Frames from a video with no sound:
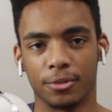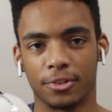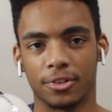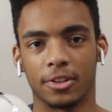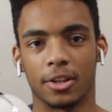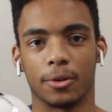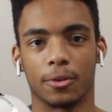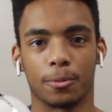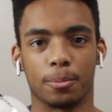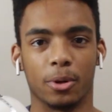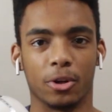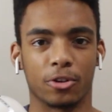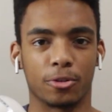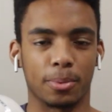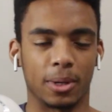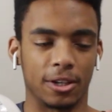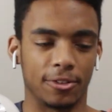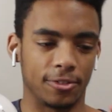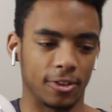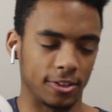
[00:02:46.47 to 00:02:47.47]
obviously that was pushed
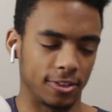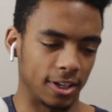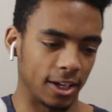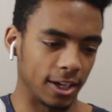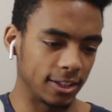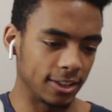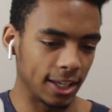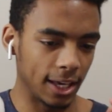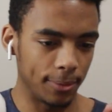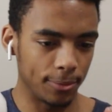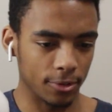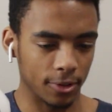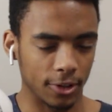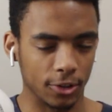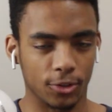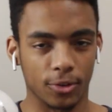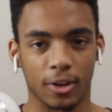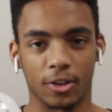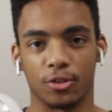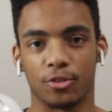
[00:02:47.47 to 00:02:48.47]
by the fact it had games
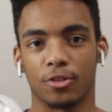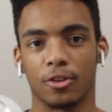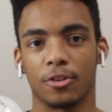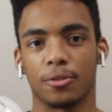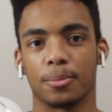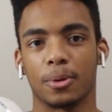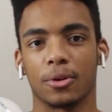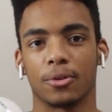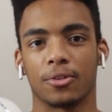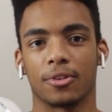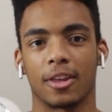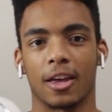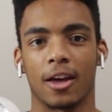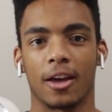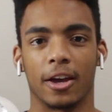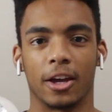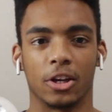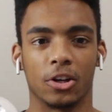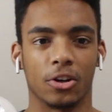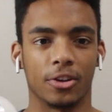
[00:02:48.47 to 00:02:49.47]
like Gran Turismo
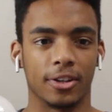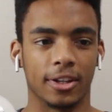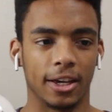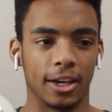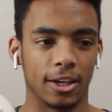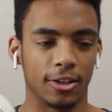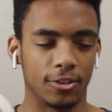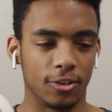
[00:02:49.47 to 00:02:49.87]
starting on there,